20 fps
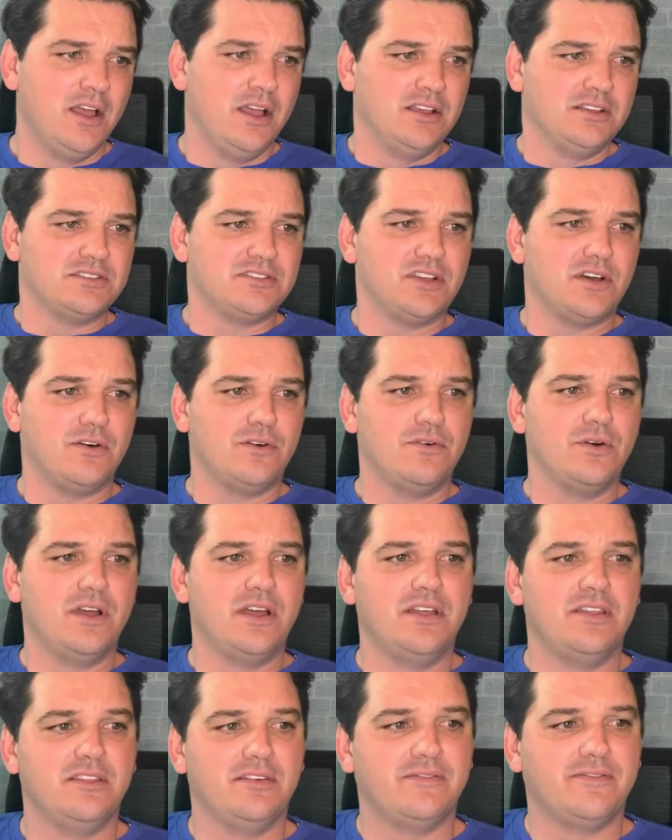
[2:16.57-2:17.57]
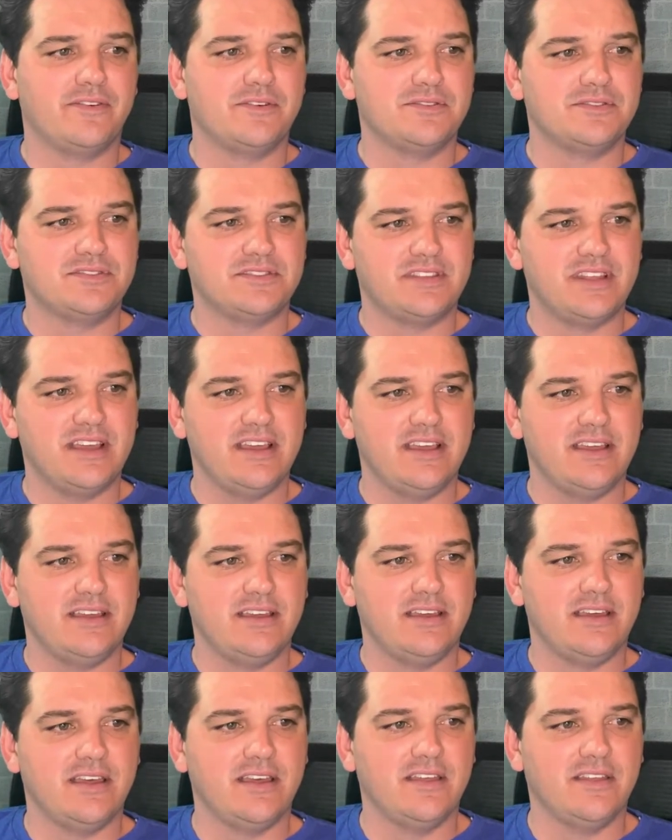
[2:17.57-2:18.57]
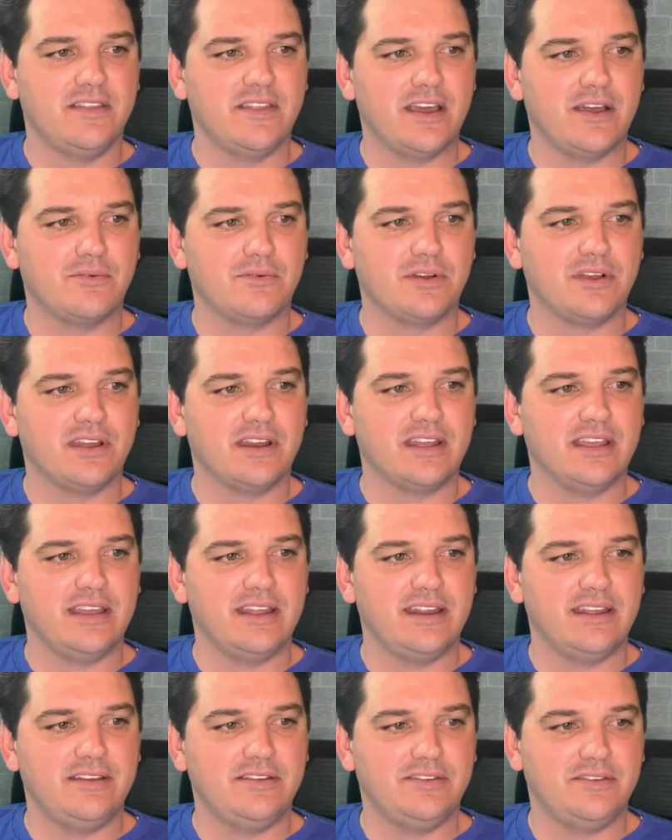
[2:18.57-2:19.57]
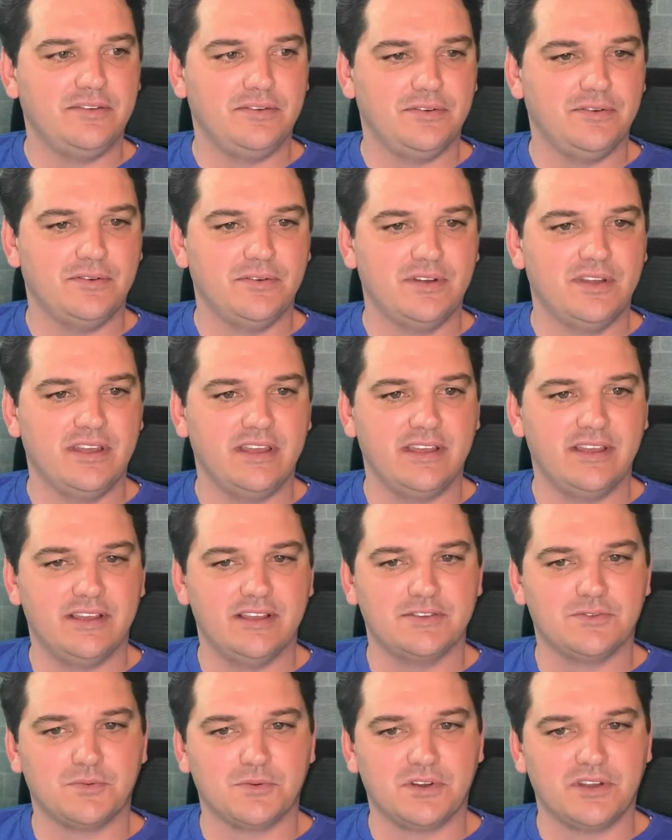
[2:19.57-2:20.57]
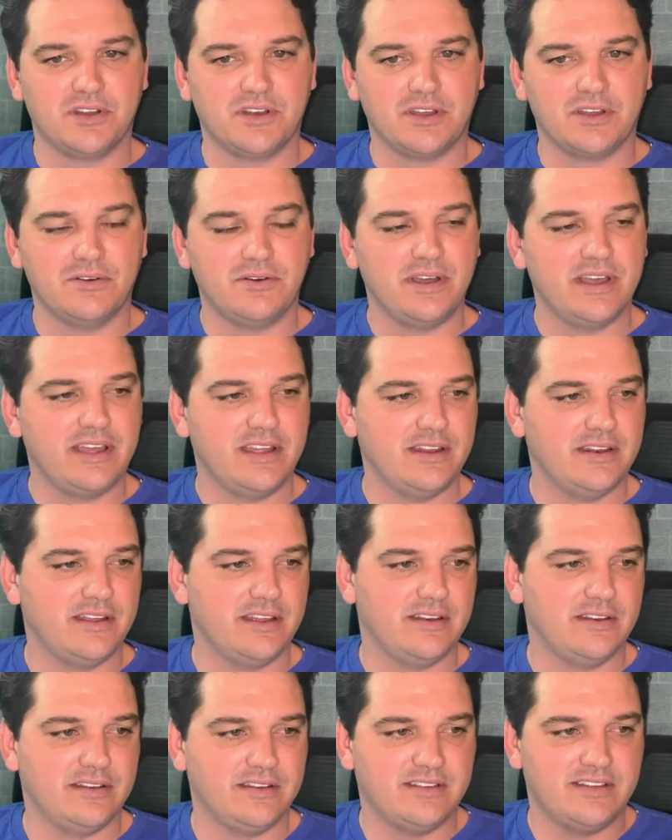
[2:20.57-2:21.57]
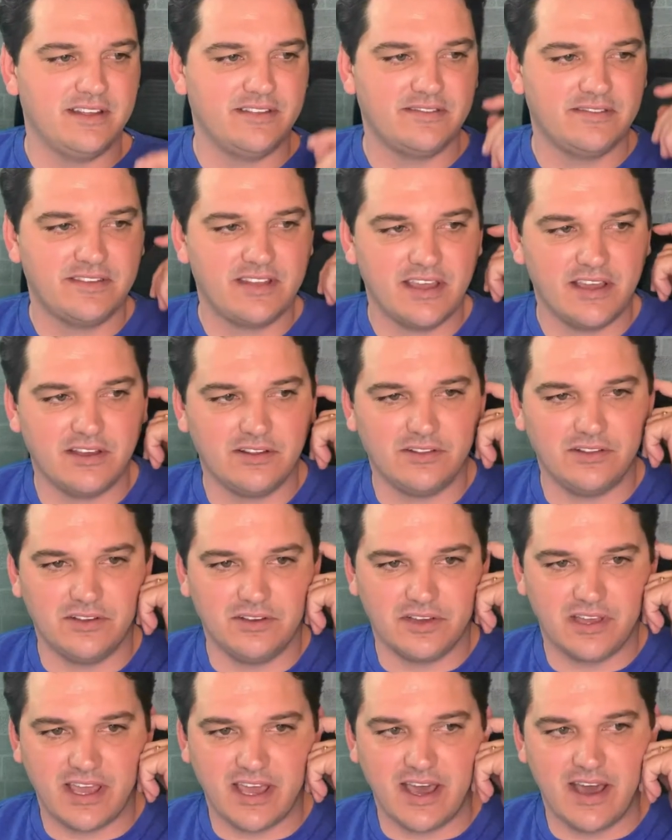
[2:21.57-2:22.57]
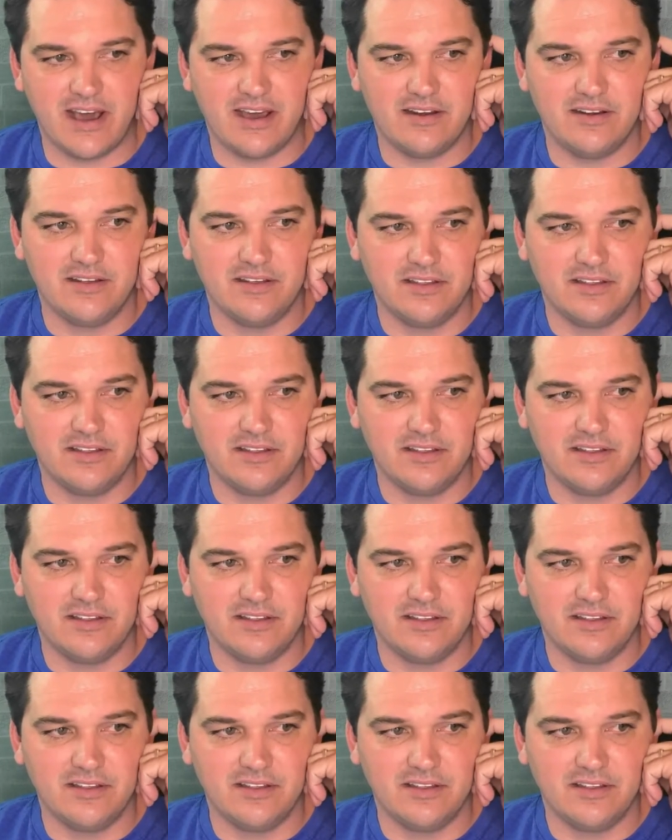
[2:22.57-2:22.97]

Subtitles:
So the first thing that we're going to get into is we're going to go ahead and just take a look at